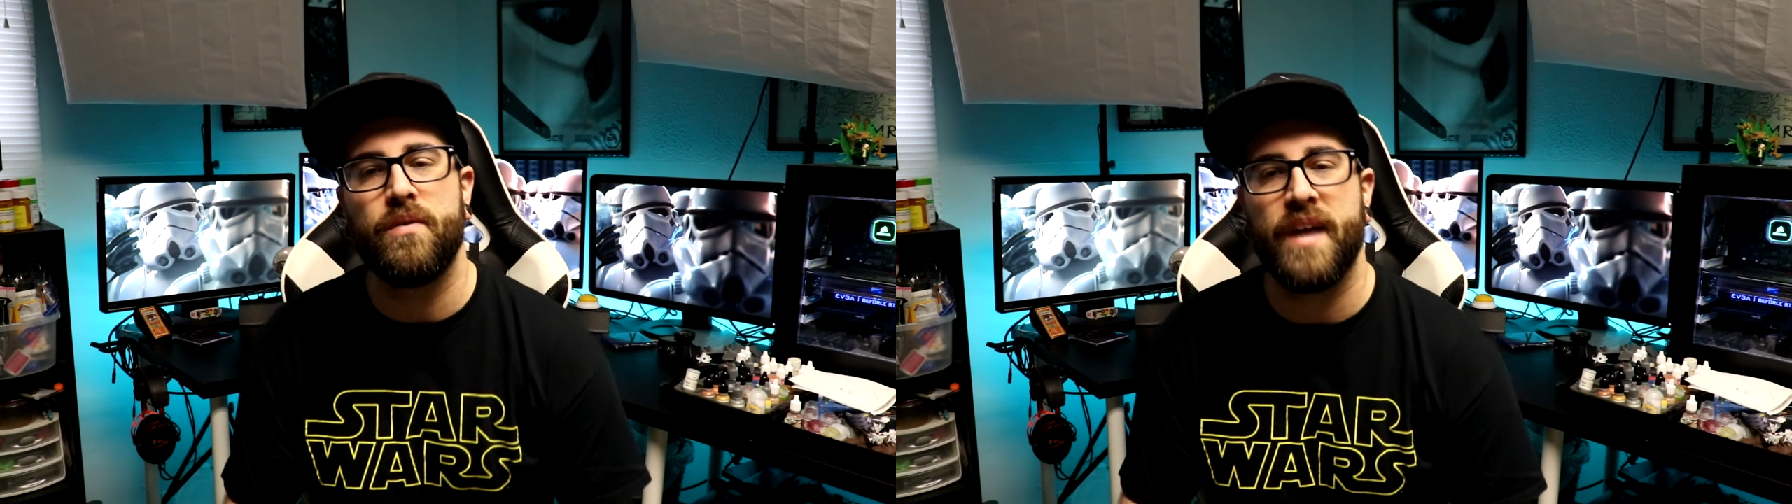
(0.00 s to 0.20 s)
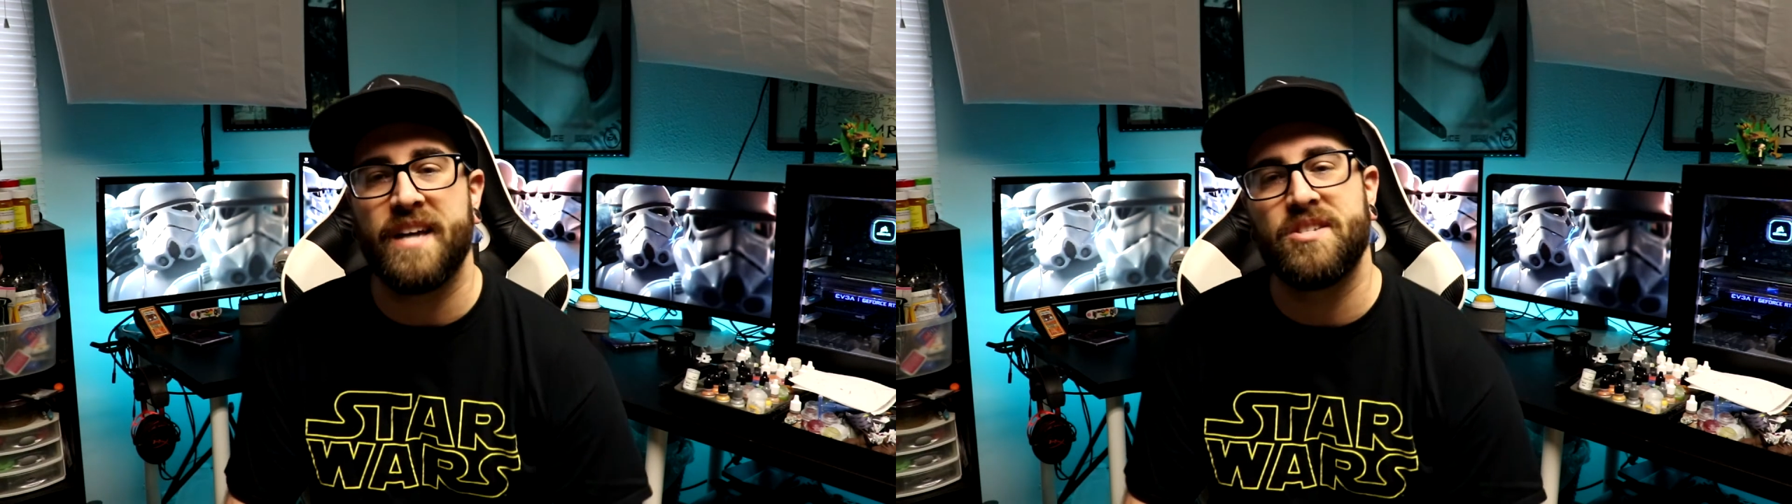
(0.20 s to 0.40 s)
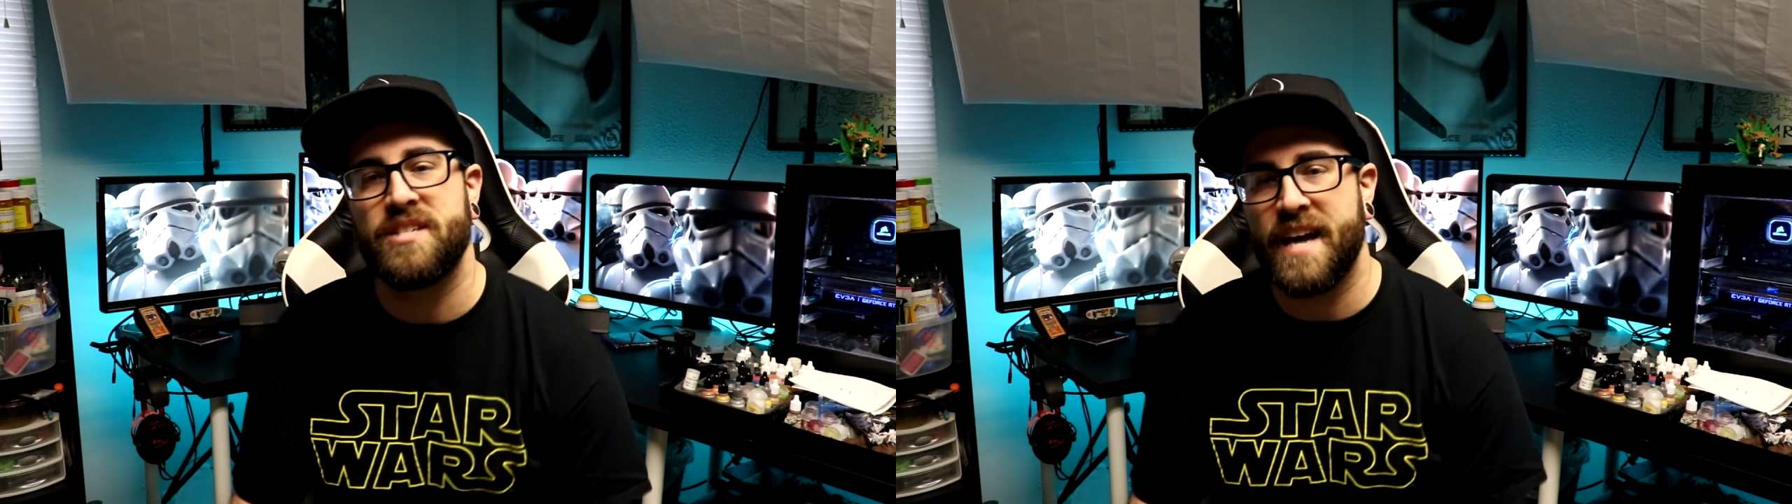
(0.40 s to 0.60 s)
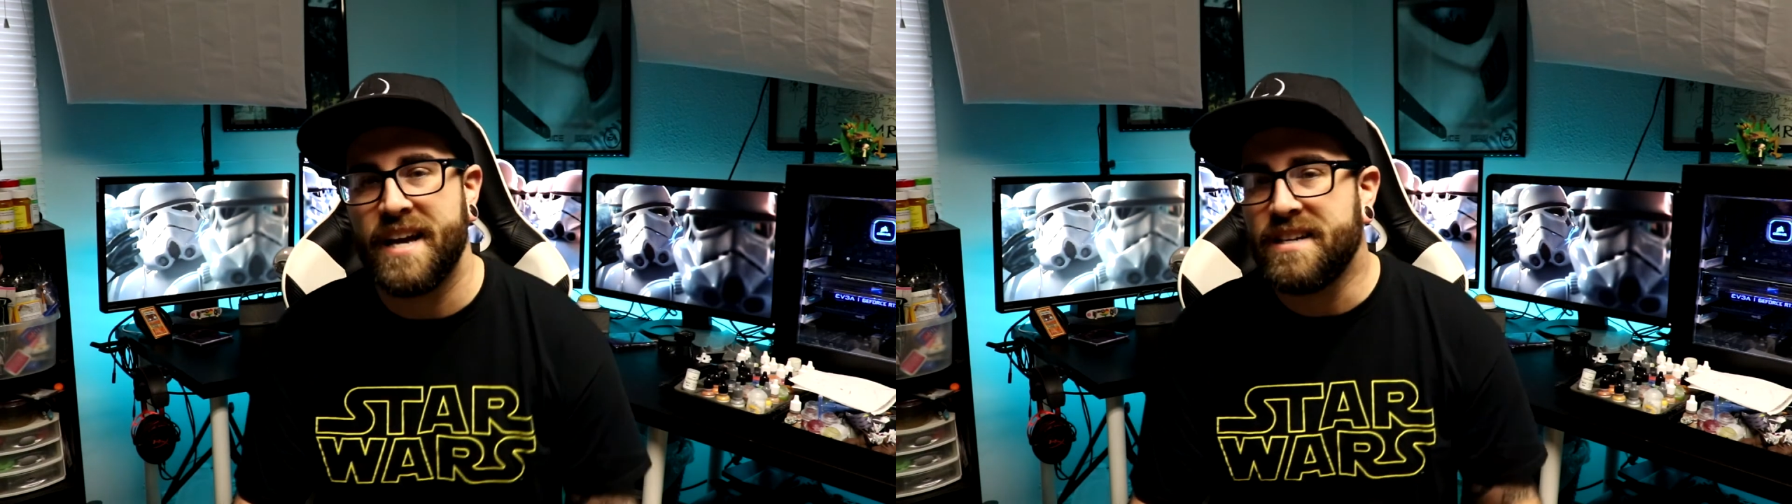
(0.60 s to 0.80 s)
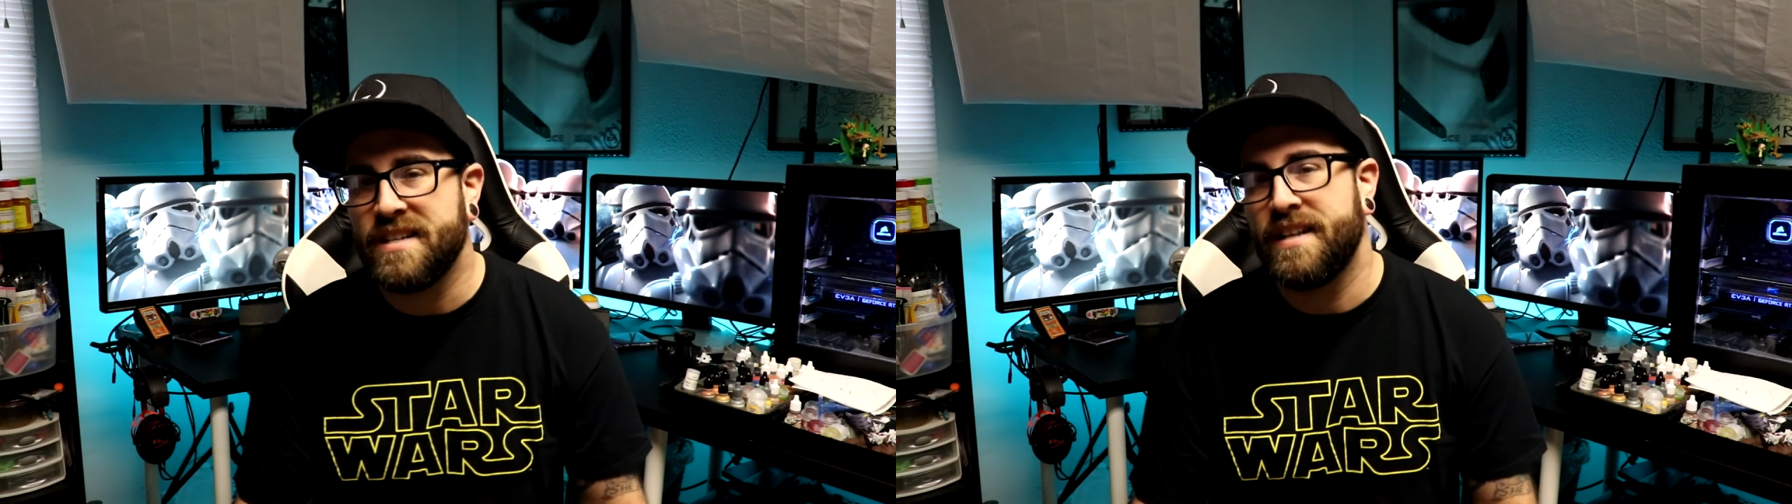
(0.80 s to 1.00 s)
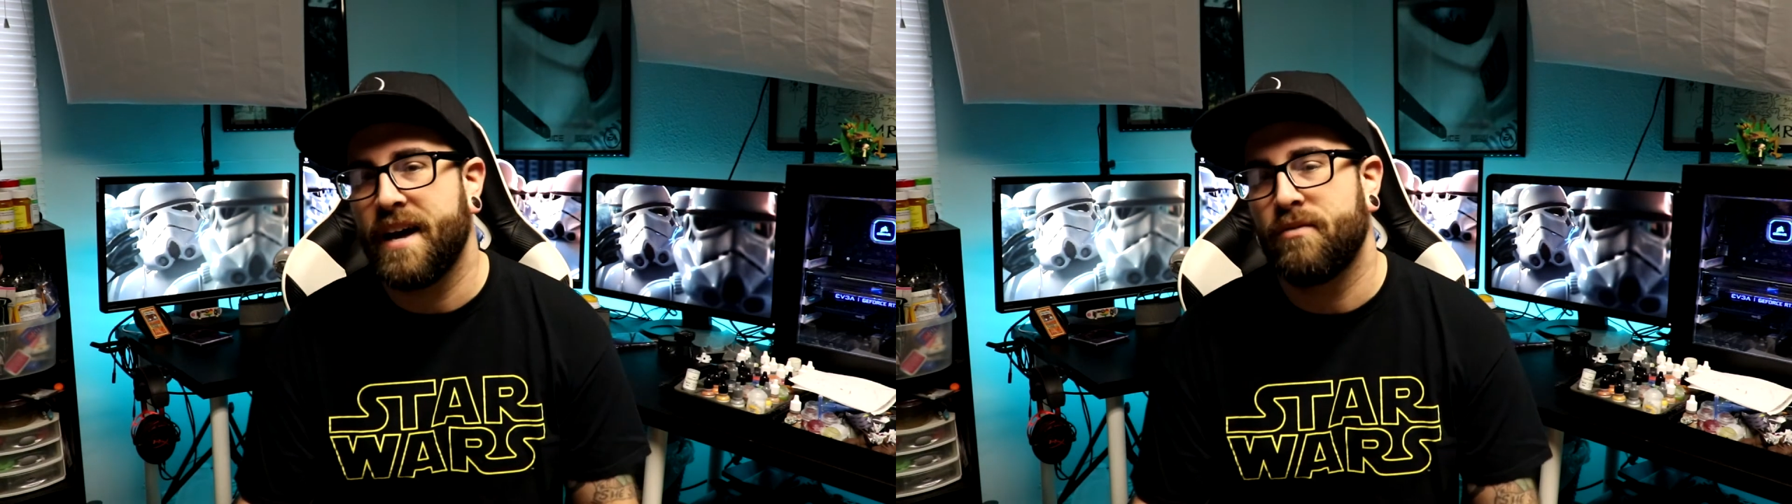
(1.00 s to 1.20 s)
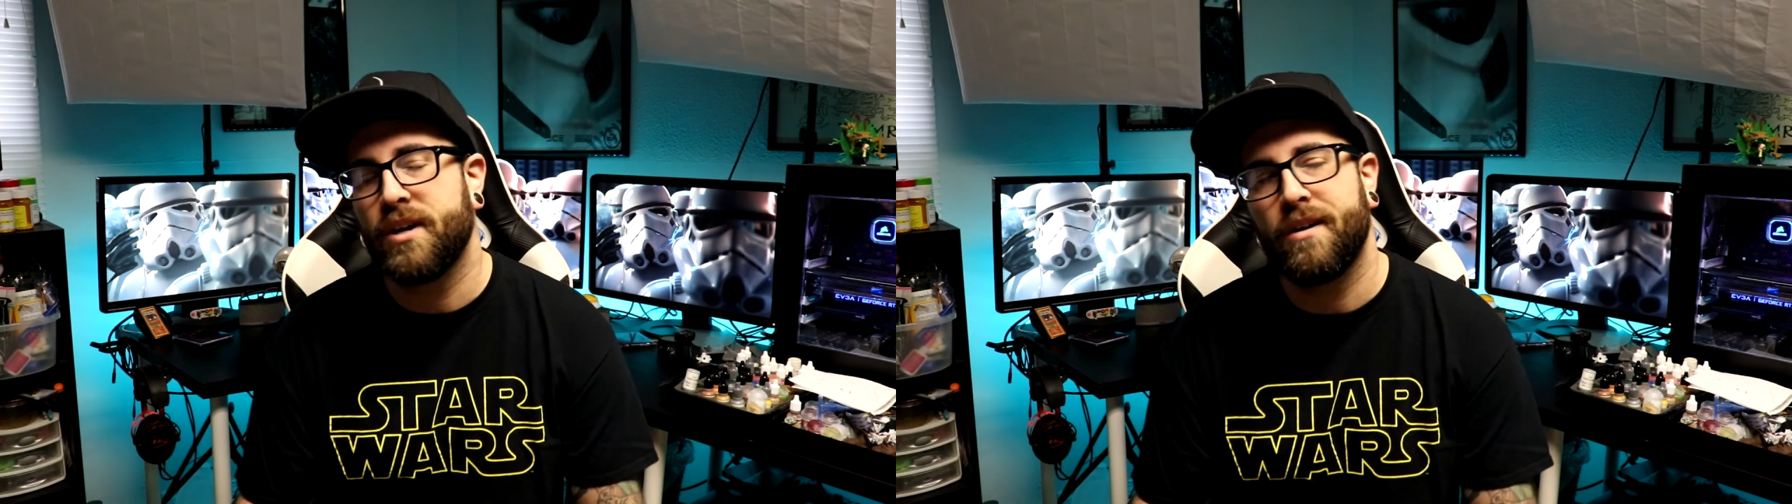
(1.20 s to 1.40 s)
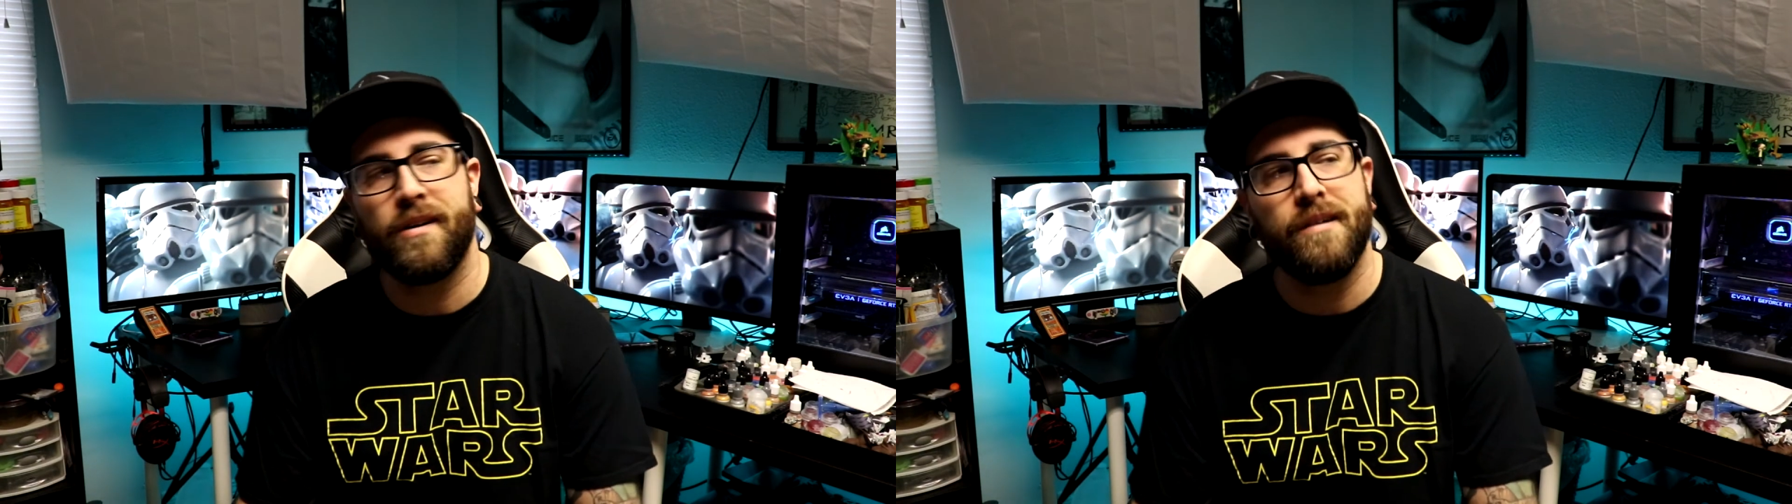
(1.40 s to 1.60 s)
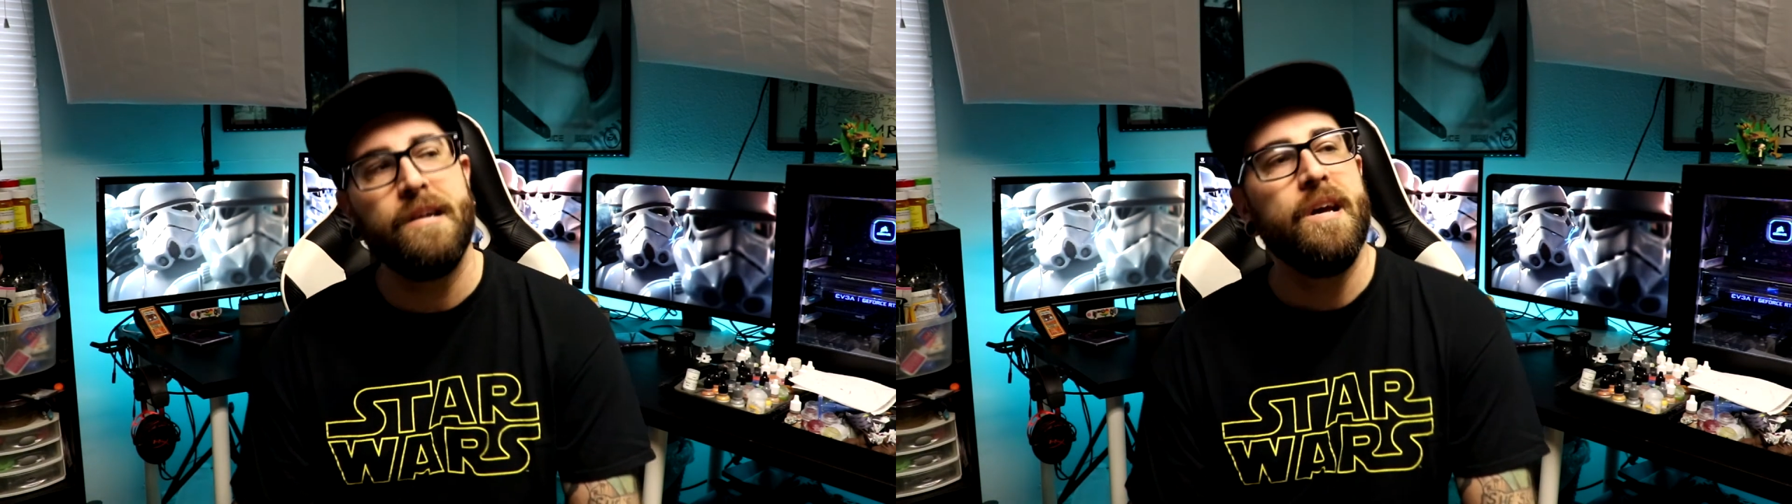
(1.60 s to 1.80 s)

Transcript: that has tanked in that regard.